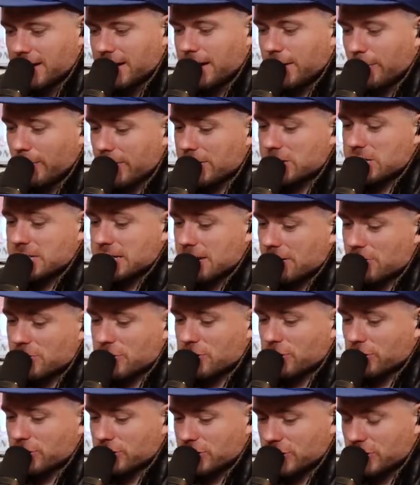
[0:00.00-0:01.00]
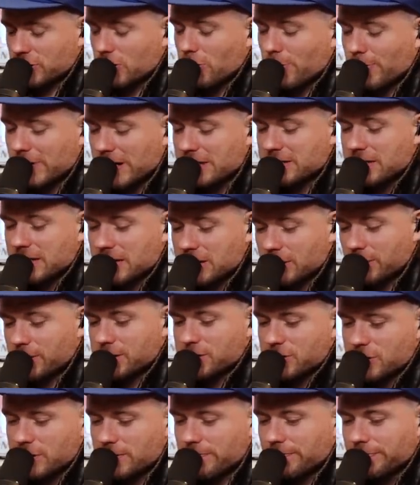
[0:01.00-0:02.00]
He washes their trucks, you know, but that's not the
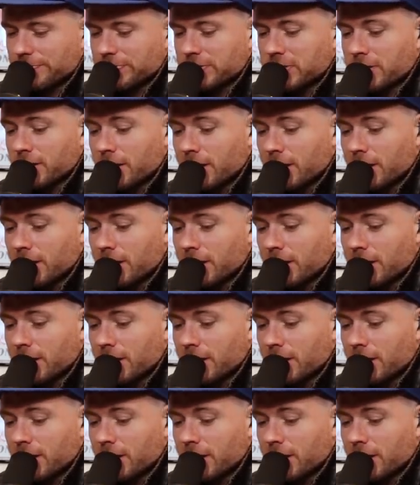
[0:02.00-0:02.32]
question.